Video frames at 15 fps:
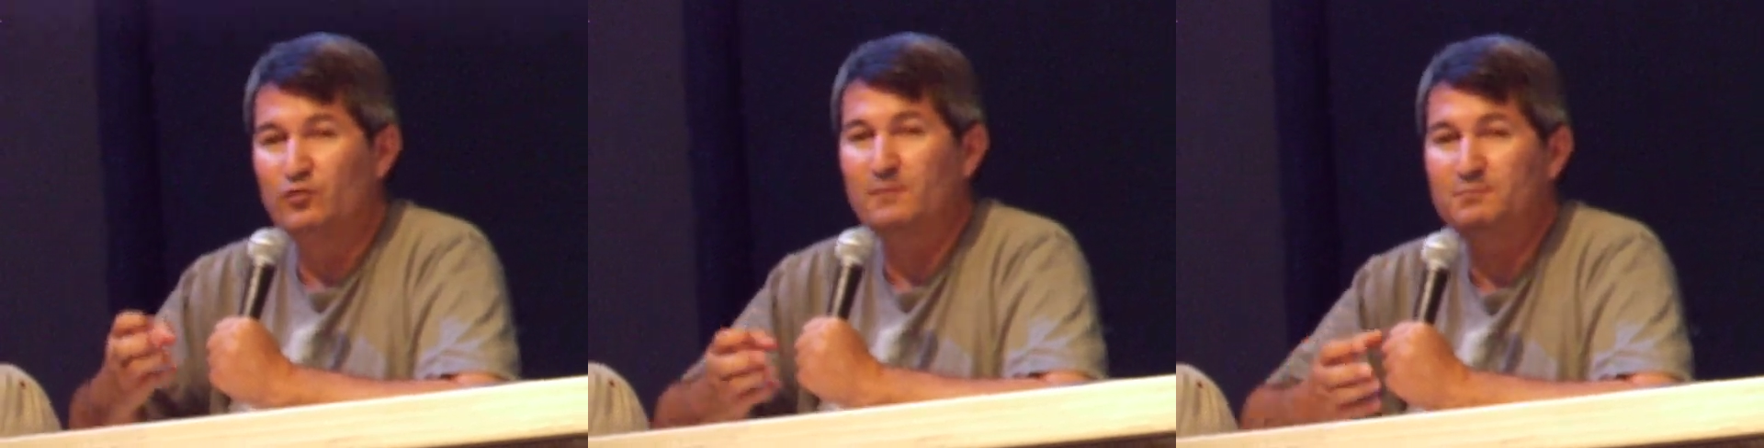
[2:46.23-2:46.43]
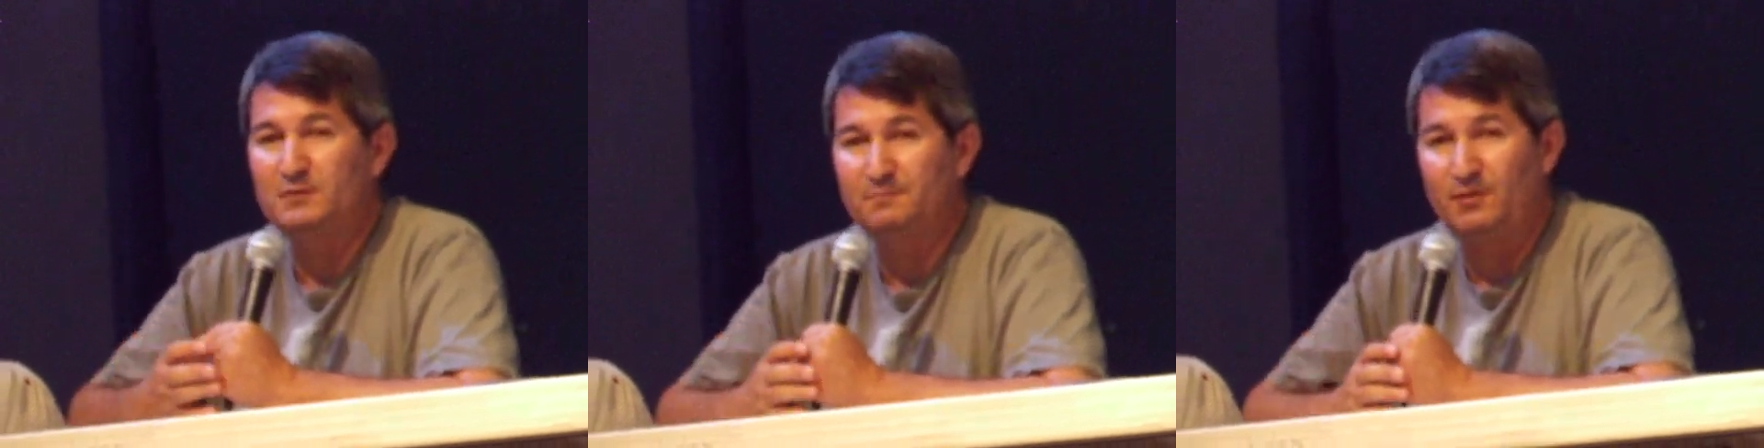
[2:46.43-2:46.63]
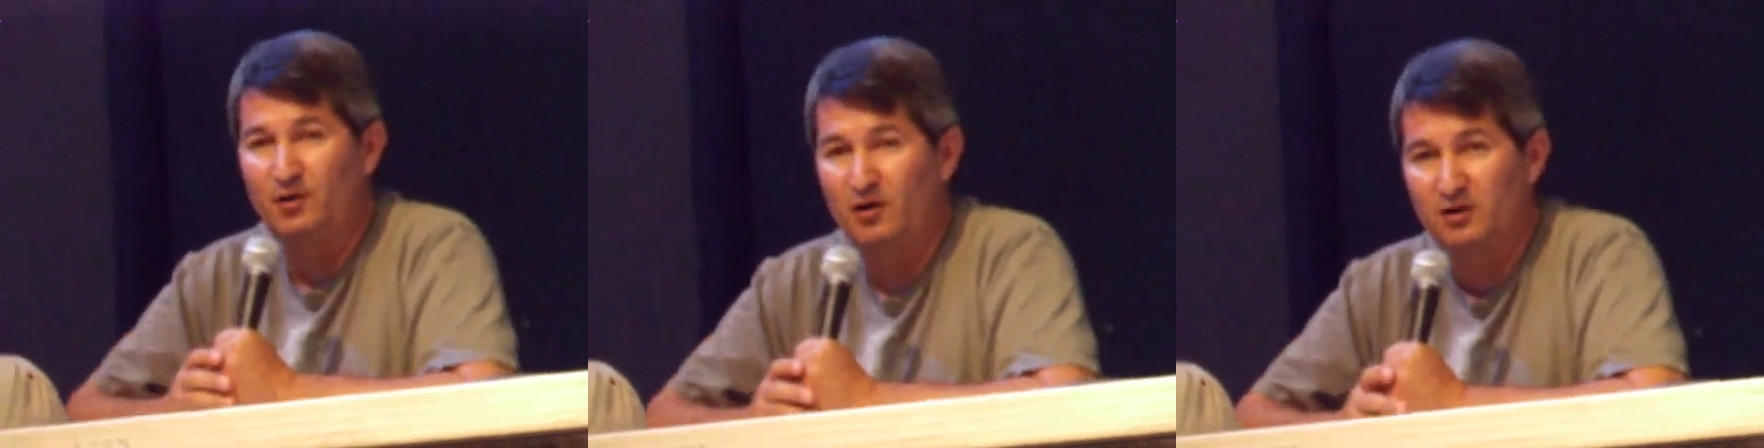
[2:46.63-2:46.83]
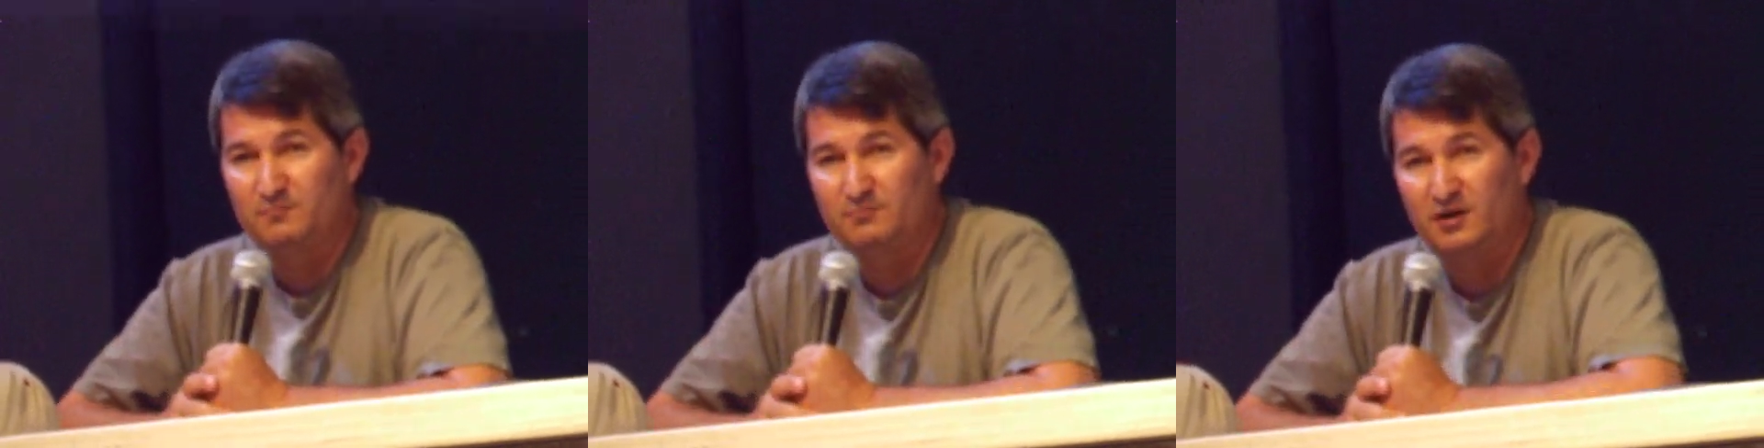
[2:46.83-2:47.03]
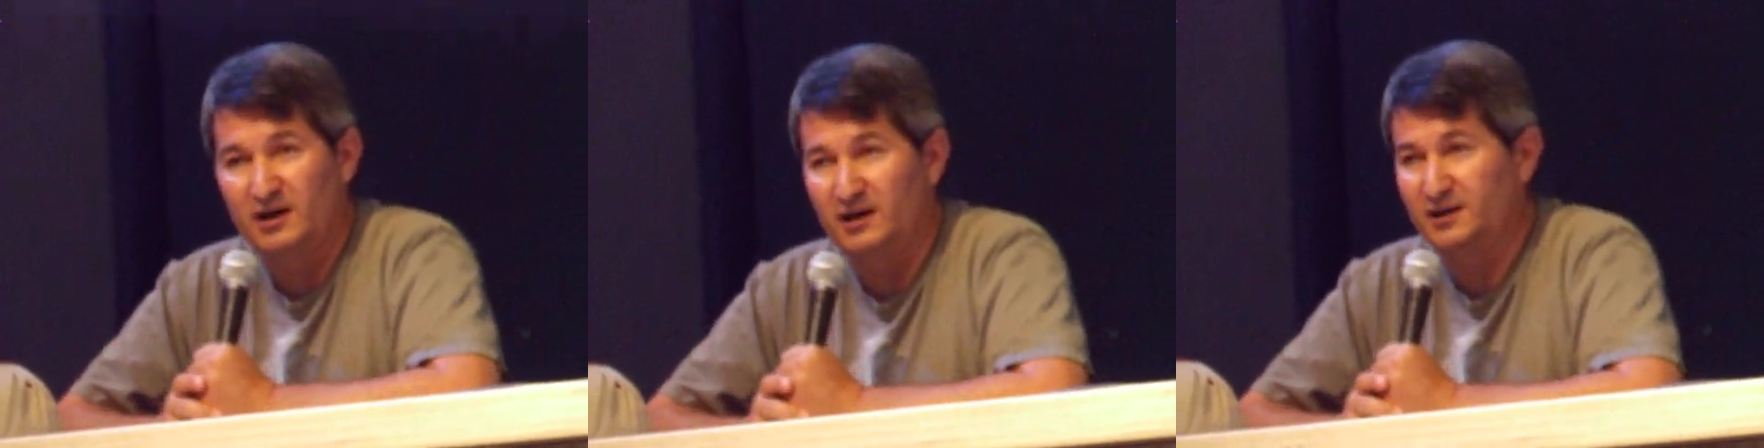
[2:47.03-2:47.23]
ripped
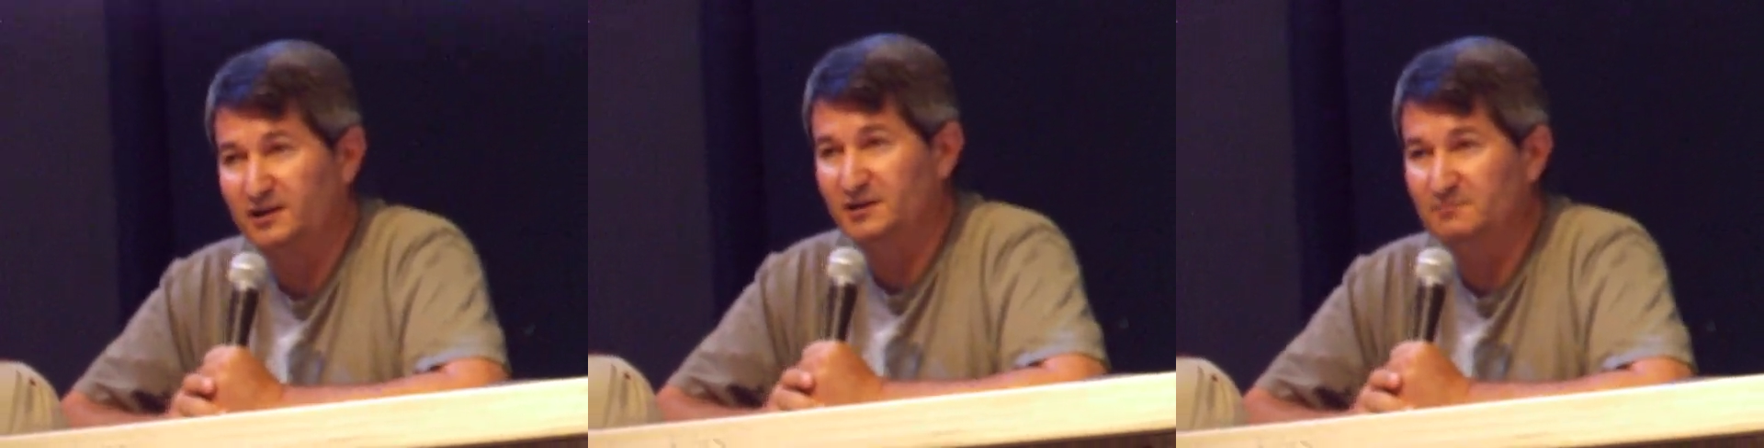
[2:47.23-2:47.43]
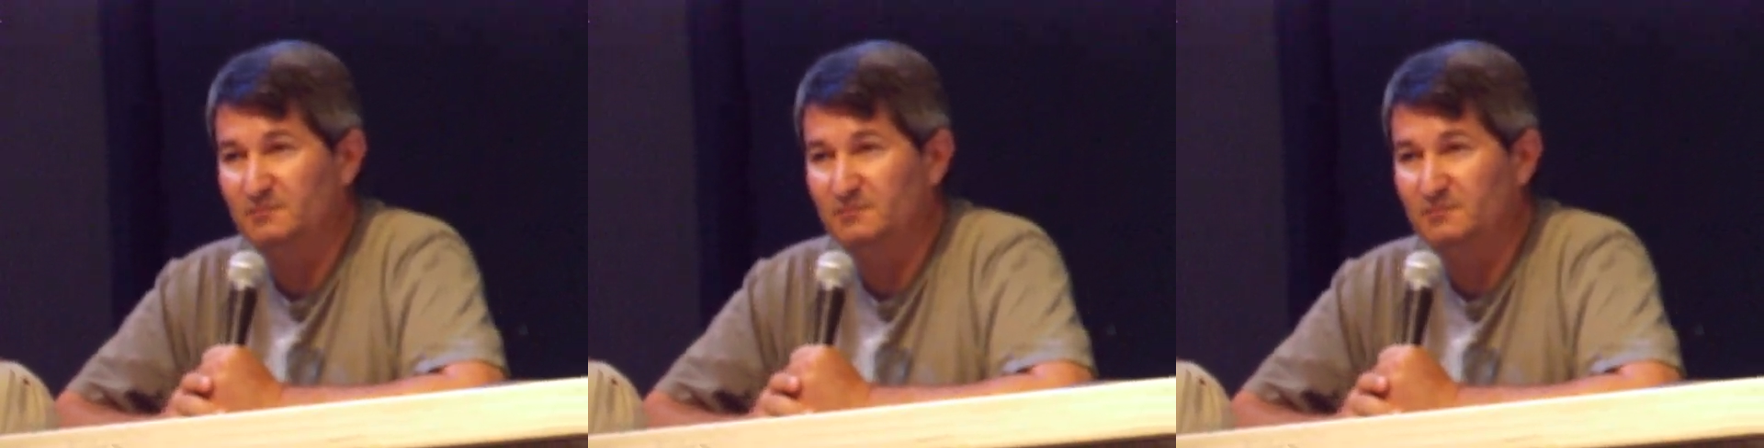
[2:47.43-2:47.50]
apart by